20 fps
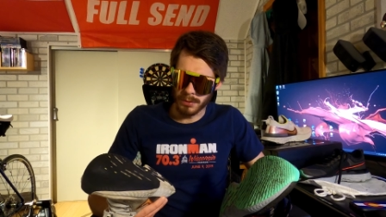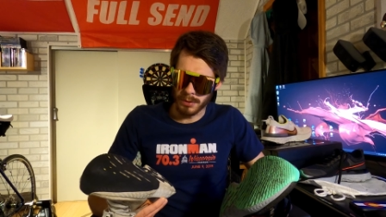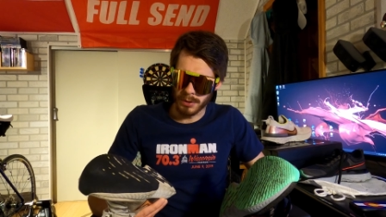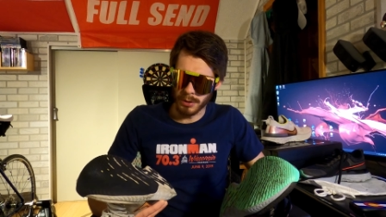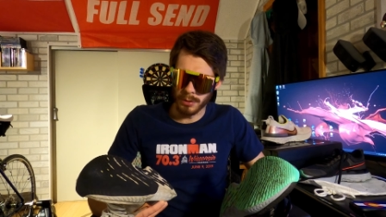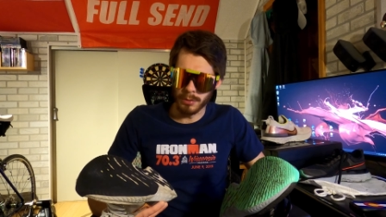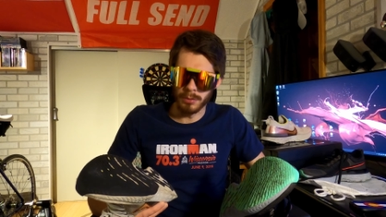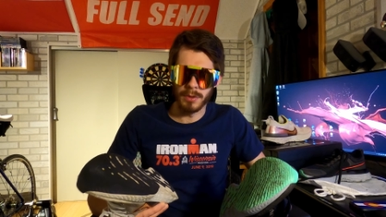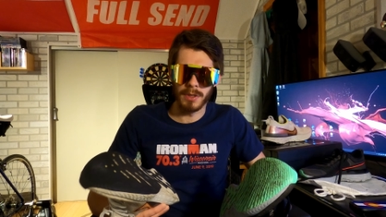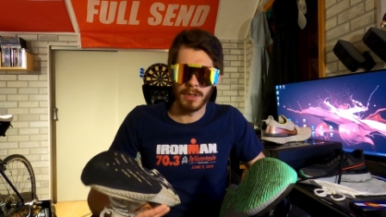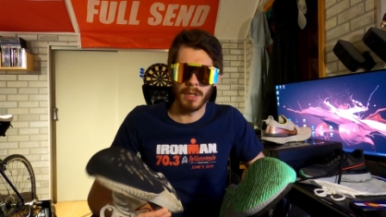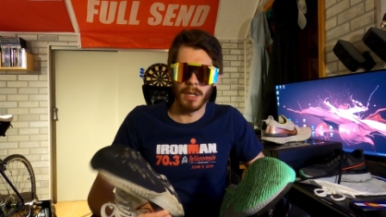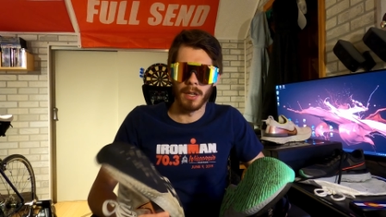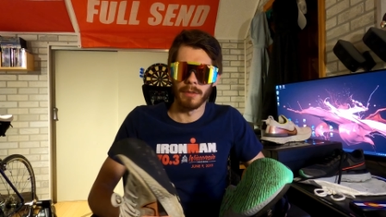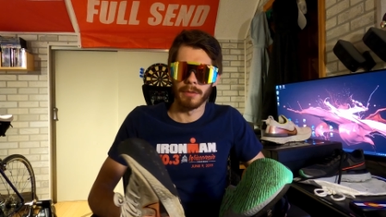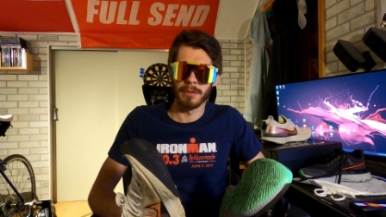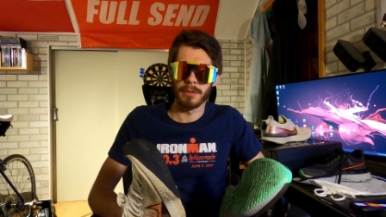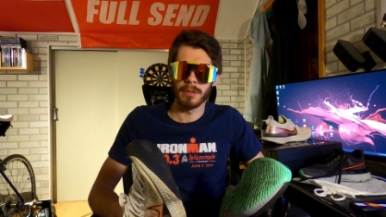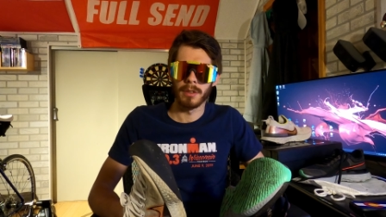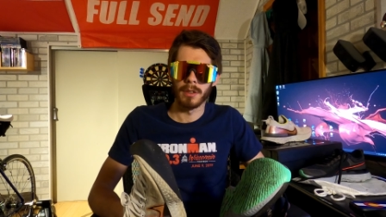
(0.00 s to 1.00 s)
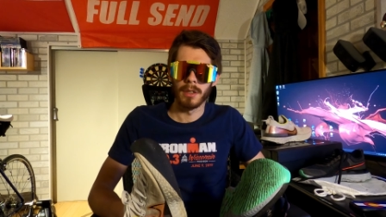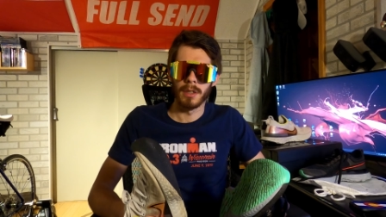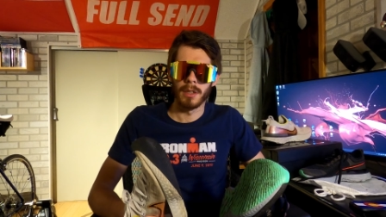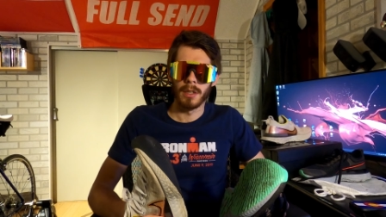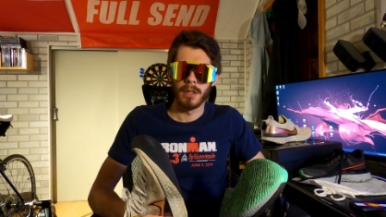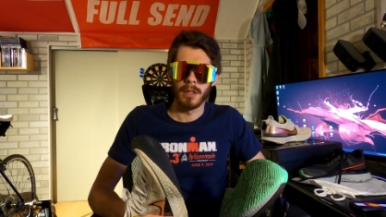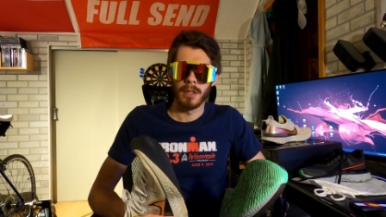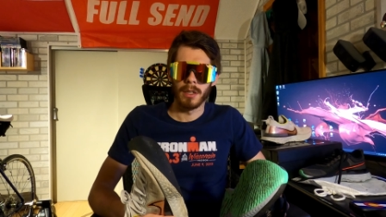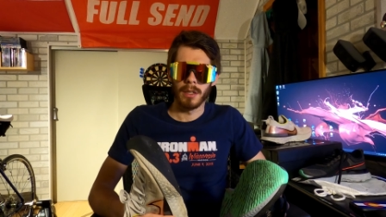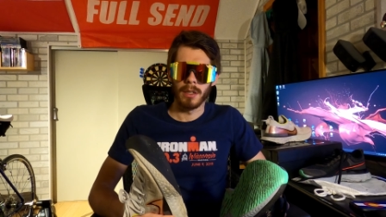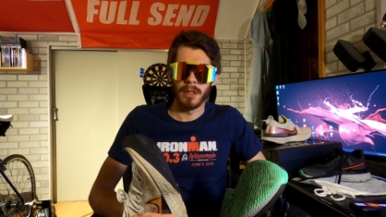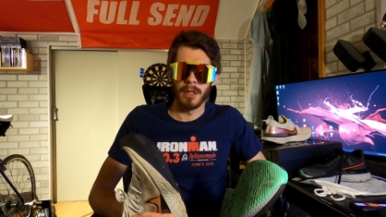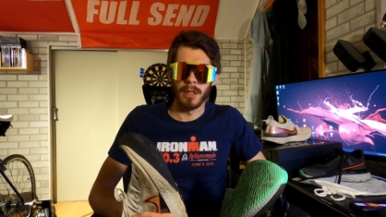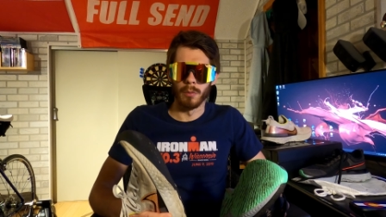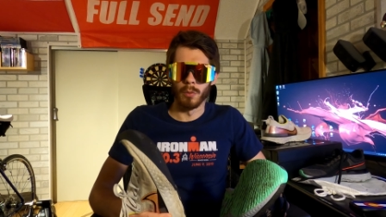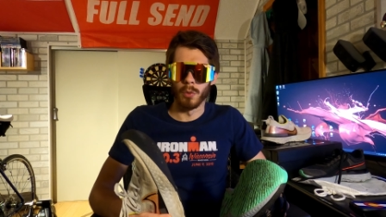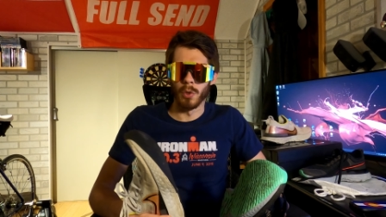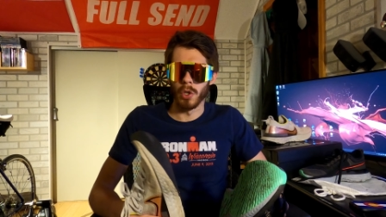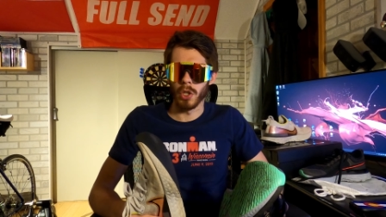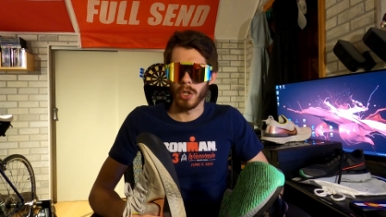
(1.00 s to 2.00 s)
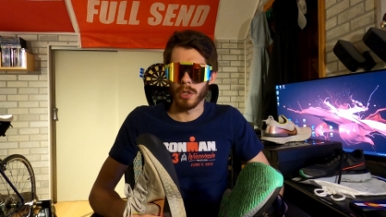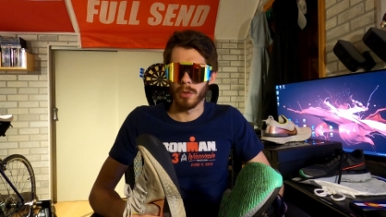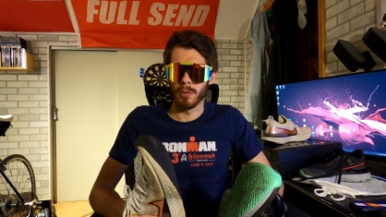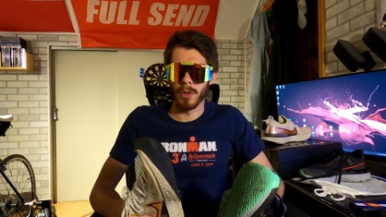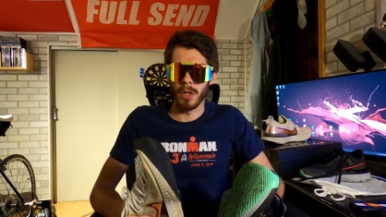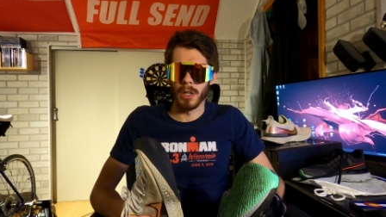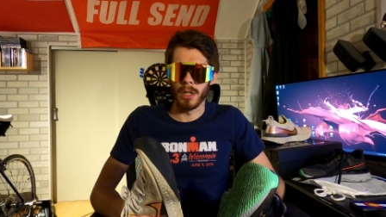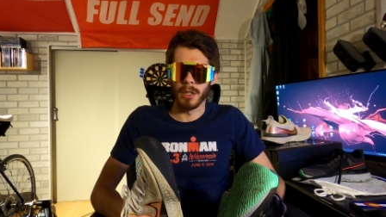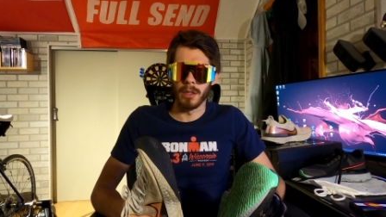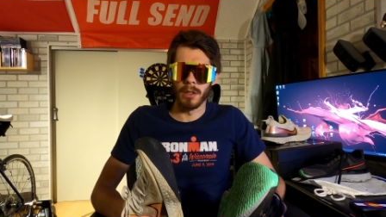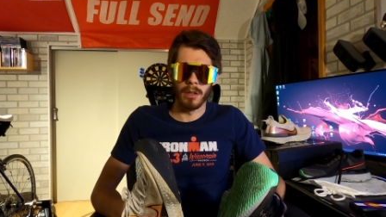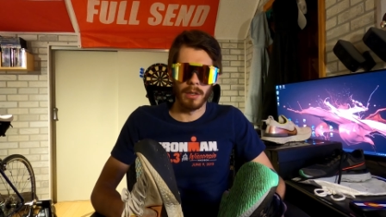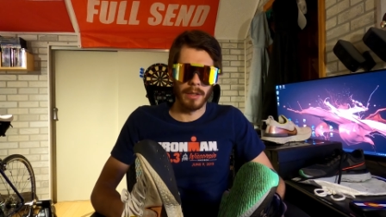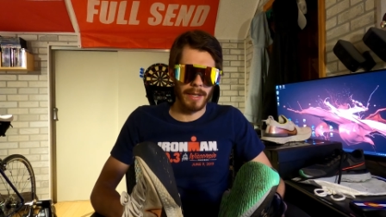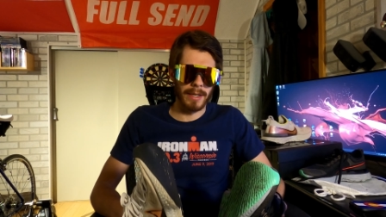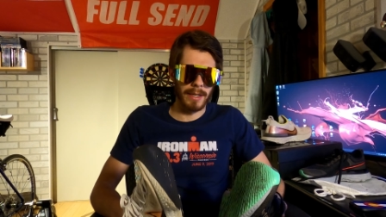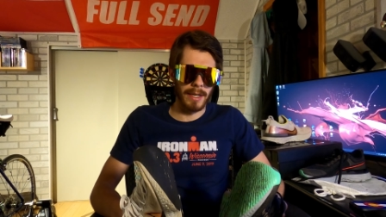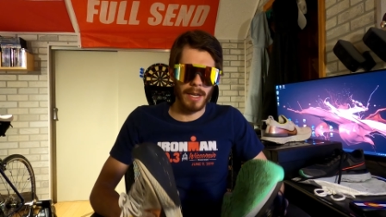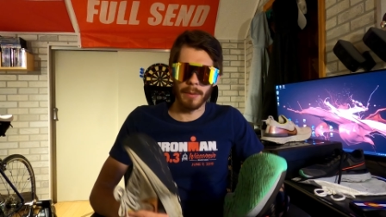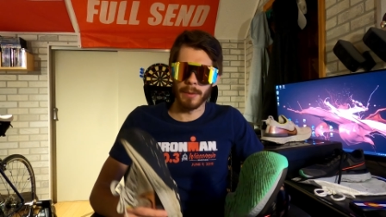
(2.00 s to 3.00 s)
do stuff and work, run, and all that.